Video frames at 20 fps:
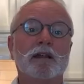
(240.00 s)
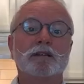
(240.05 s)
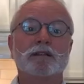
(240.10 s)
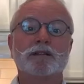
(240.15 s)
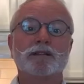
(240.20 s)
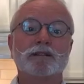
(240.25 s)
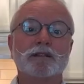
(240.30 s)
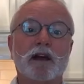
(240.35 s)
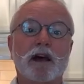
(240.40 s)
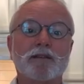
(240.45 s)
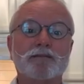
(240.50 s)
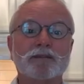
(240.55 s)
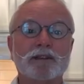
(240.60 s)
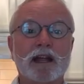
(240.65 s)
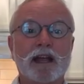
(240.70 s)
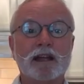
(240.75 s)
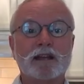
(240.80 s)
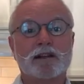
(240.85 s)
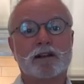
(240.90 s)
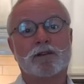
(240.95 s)
The soft
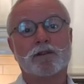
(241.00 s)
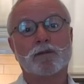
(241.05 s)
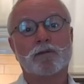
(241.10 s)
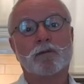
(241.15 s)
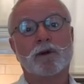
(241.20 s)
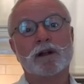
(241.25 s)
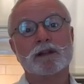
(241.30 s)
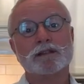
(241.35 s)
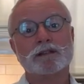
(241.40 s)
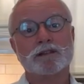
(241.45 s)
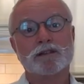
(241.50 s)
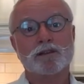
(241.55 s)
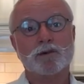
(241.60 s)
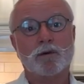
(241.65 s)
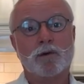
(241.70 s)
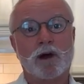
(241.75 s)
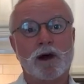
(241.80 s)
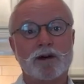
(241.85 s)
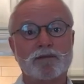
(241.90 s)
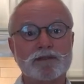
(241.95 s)
neck are the ones that you
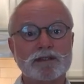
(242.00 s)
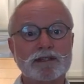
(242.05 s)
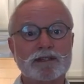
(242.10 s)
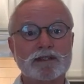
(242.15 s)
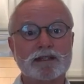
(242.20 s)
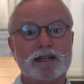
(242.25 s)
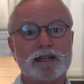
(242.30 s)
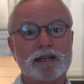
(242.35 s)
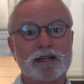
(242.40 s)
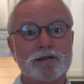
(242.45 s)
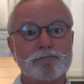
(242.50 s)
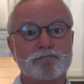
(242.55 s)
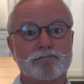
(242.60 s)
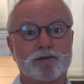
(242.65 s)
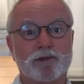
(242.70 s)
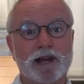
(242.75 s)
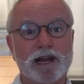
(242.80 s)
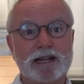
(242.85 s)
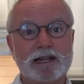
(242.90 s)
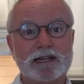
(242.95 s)
will often see
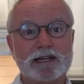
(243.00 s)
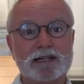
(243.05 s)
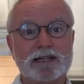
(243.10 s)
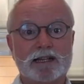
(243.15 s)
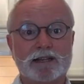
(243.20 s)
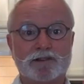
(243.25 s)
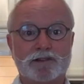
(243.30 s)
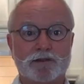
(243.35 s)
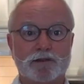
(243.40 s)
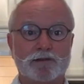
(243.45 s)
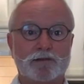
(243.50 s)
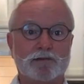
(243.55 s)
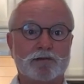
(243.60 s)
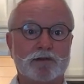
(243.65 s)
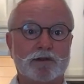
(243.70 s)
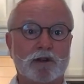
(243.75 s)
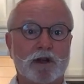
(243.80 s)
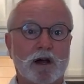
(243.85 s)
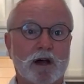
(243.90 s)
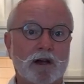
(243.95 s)
braided into
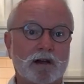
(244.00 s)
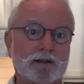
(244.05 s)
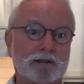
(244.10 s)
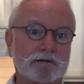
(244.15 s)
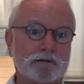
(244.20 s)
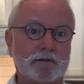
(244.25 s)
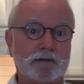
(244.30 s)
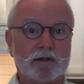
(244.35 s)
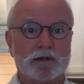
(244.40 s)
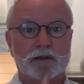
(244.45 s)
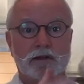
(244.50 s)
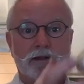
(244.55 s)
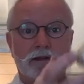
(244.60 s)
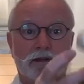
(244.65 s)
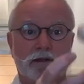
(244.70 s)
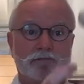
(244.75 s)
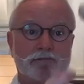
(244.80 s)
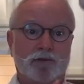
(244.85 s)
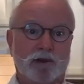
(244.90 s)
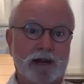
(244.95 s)
long
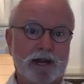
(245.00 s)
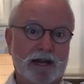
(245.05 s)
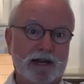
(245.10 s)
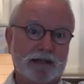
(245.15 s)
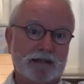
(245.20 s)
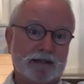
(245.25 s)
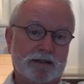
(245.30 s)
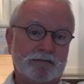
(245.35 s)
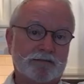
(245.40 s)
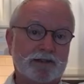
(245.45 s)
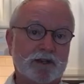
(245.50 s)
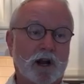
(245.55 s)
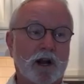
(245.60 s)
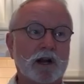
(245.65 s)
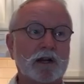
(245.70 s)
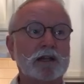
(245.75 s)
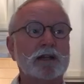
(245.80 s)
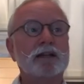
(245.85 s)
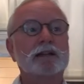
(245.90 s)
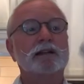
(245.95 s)
braids of
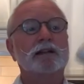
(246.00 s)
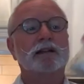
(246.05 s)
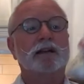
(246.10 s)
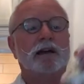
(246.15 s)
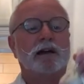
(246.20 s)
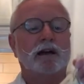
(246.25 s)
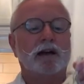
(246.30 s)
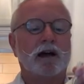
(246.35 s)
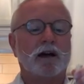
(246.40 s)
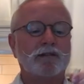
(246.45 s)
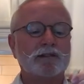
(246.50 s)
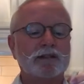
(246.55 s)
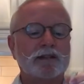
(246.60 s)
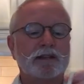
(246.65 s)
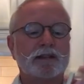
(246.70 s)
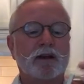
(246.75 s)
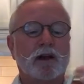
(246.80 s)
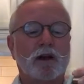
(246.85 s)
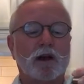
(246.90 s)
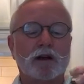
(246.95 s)
garlic. Obviously
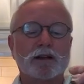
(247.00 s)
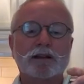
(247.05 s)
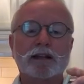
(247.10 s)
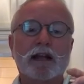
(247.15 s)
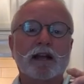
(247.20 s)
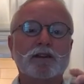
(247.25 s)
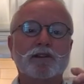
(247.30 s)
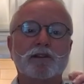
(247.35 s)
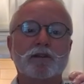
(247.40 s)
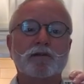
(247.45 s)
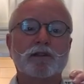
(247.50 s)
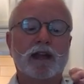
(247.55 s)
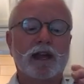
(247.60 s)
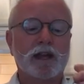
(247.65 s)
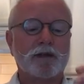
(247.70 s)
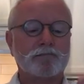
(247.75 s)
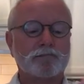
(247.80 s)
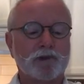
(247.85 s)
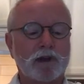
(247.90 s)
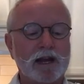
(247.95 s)
the hard neck you
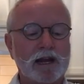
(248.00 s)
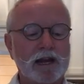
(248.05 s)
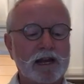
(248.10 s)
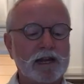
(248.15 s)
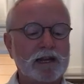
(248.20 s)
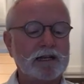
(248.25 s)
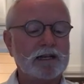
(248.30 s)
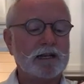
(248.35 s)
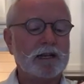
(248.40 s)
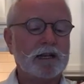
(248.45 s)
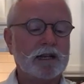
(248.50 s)
can't braid.